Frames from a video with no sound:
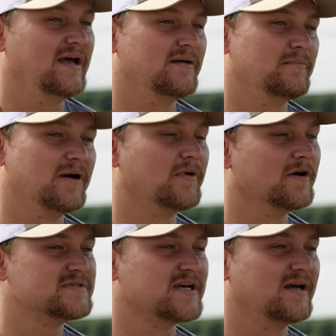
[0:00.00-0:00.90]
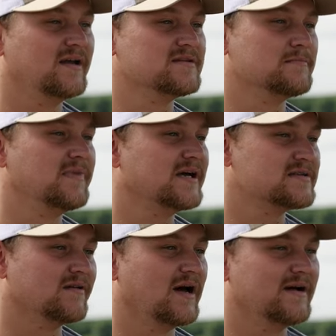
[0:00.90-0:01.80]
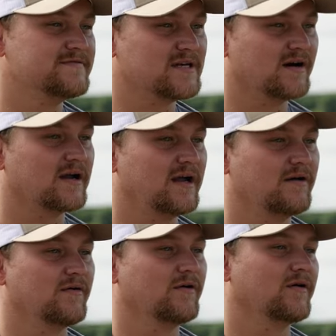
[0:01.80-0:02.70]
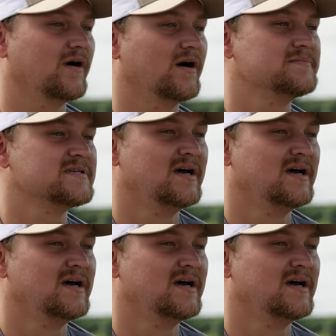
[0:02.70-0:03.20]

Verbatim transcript: and my mom's side does a mix of livestock and row crops.